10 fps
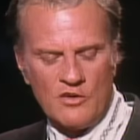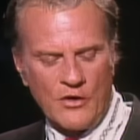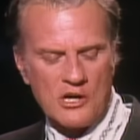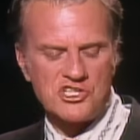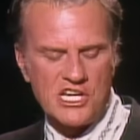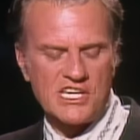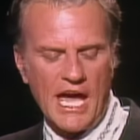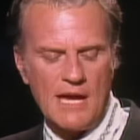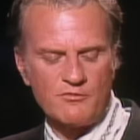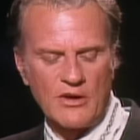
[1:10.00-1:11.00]
For she
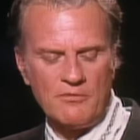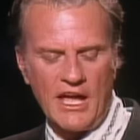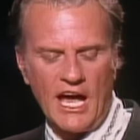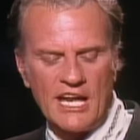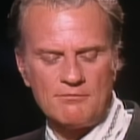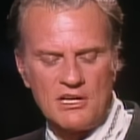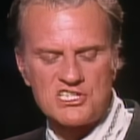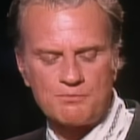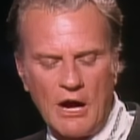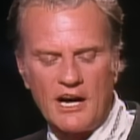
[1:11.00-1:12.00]
came from the
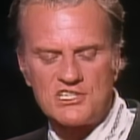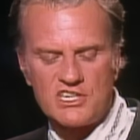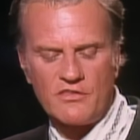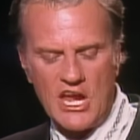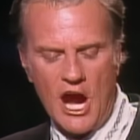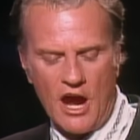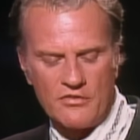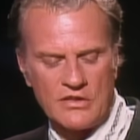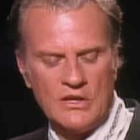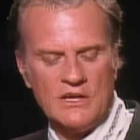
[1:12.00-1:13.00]
utmost parts of the
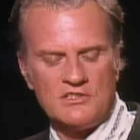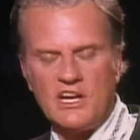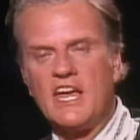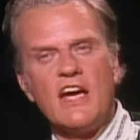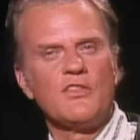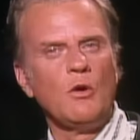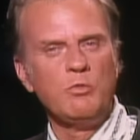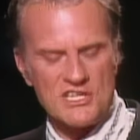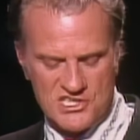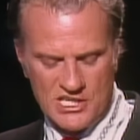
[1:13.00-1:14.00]
earth to hear the
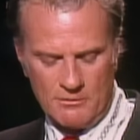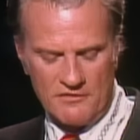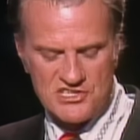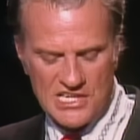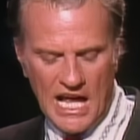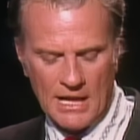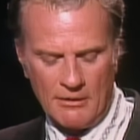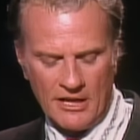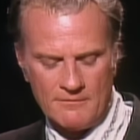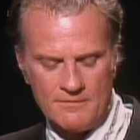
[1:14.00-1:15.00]
wisdom of
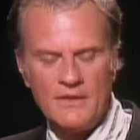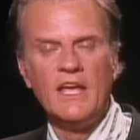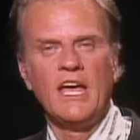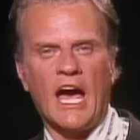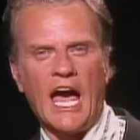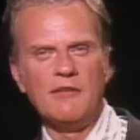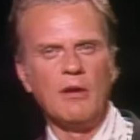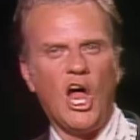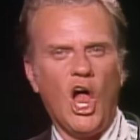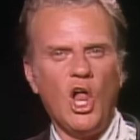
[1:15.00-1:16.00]
Solomon. And
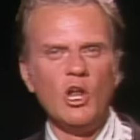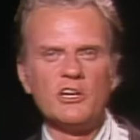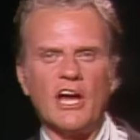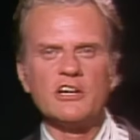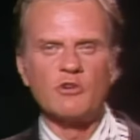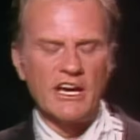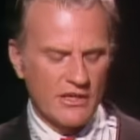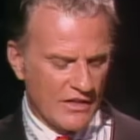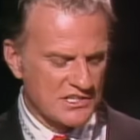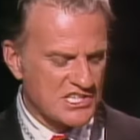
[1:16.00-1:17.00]
behold, a greater
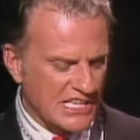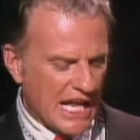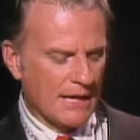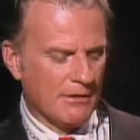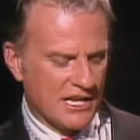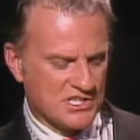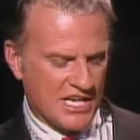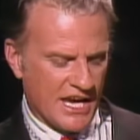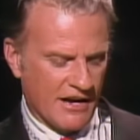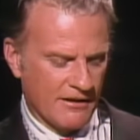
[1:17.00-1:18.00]
than Solomon is
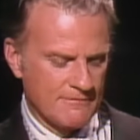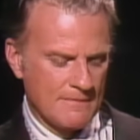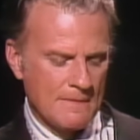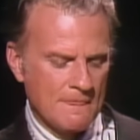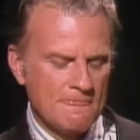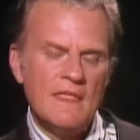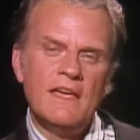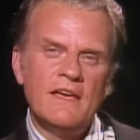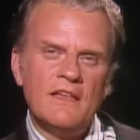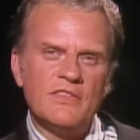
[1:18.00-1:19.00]
here.
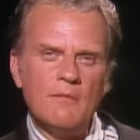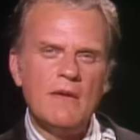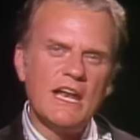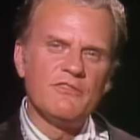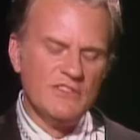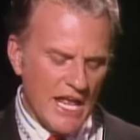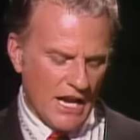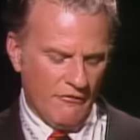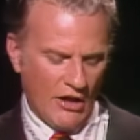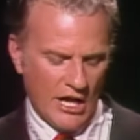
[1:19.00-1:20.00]
The men of
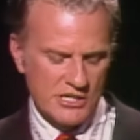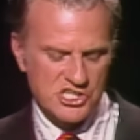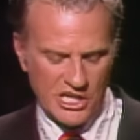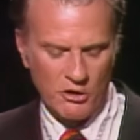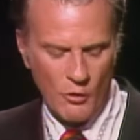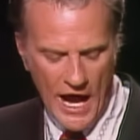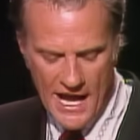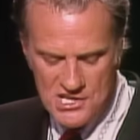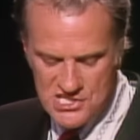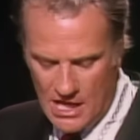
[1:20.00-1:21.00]
Nineveh shall
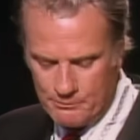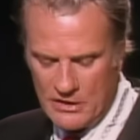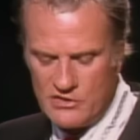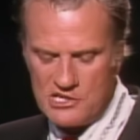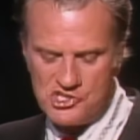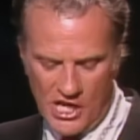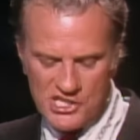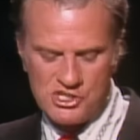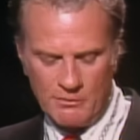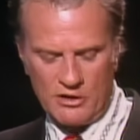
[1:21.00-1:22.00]
rise up in the
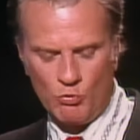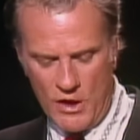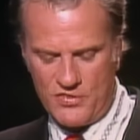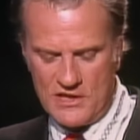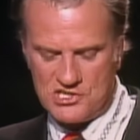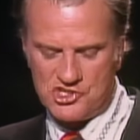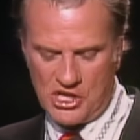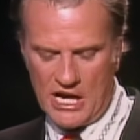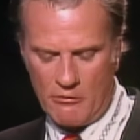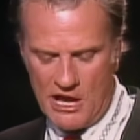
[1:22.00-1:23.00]
judgment with this
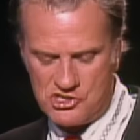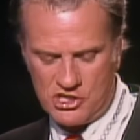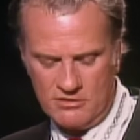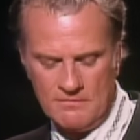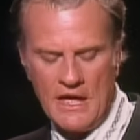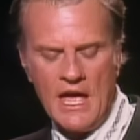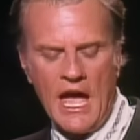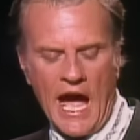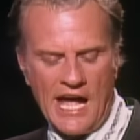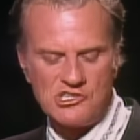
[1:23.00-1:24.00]
generation,
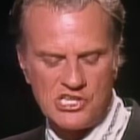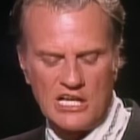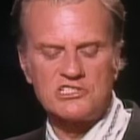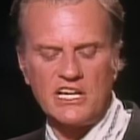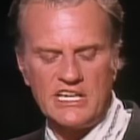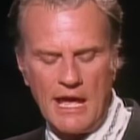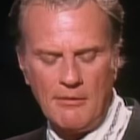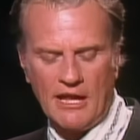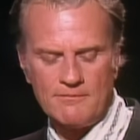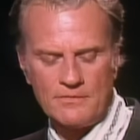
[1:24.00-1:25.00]
and shall condemn it.